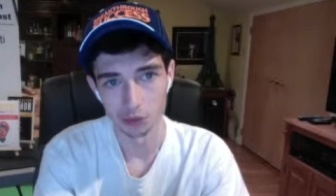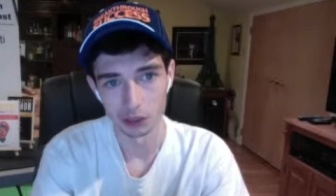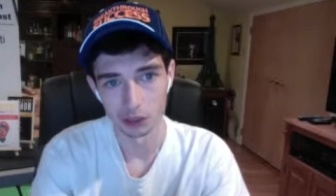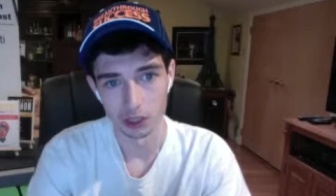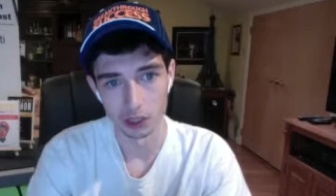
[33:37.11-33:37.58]

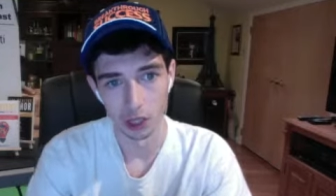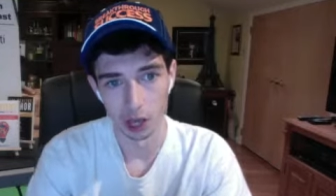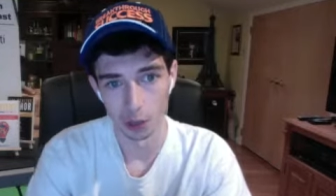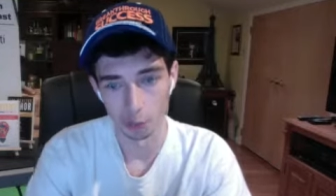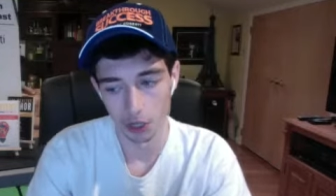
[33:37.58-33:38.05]
We
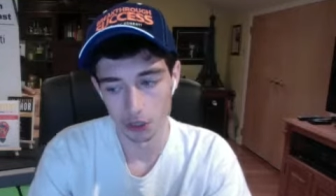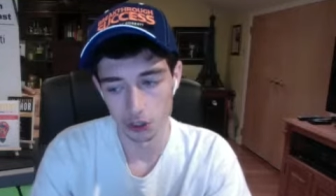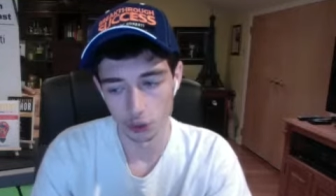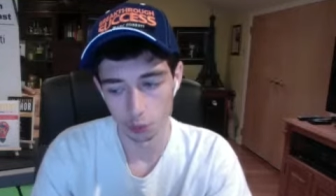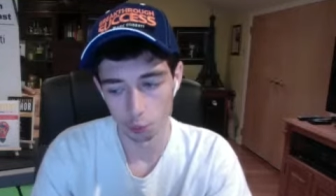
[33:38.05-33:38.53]
um, mentioned
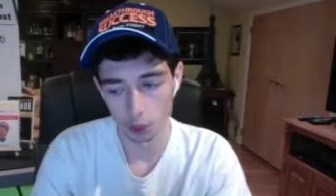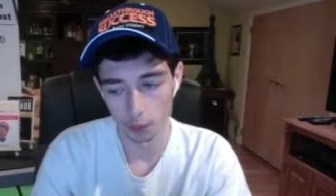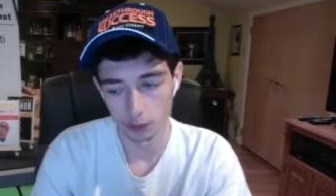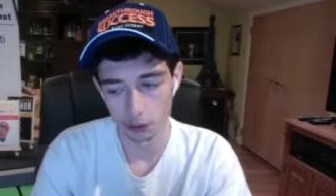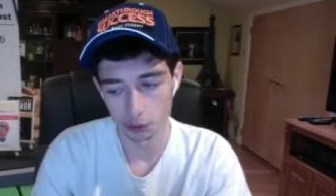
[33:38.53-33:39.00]
your
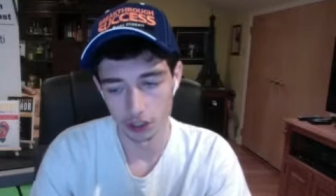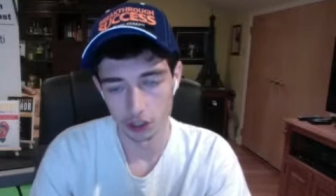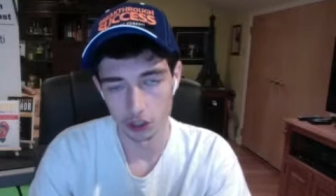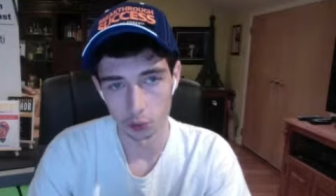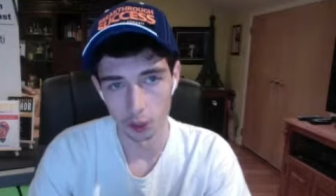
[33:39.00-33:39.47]
you mentioned
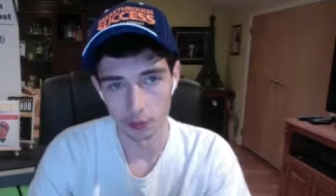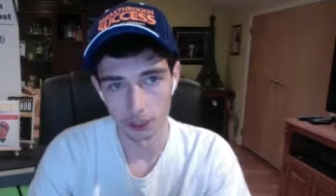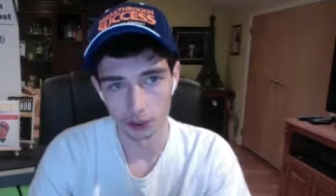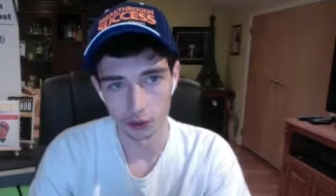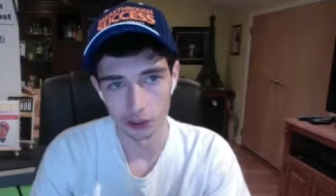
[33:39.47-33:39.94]
your
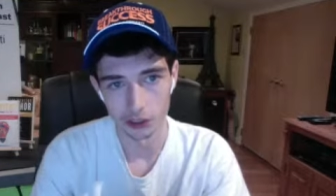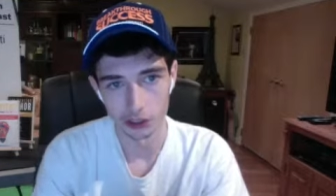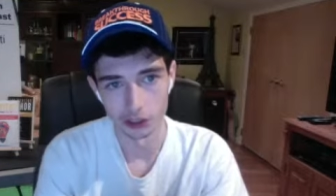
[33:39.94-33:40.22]
website also.